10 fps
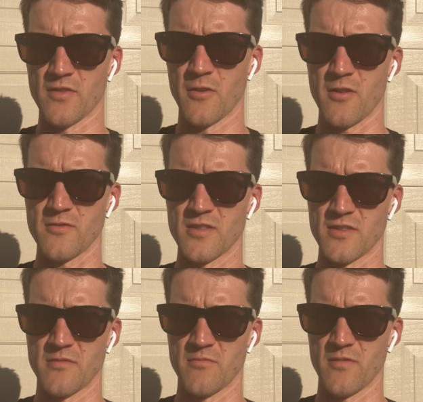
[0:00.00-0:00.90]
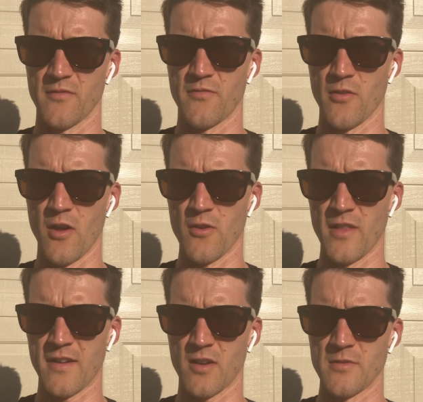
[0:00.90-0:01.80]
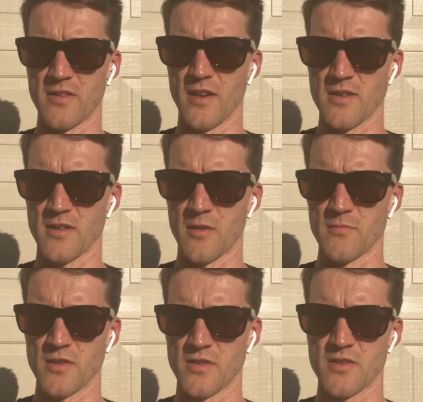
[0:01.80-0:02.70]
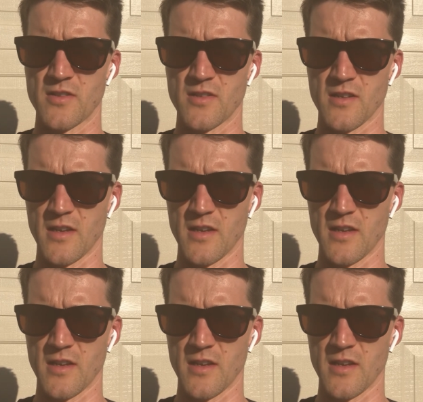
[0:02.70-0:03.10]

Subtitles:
So I was just, for that type of session, I'm just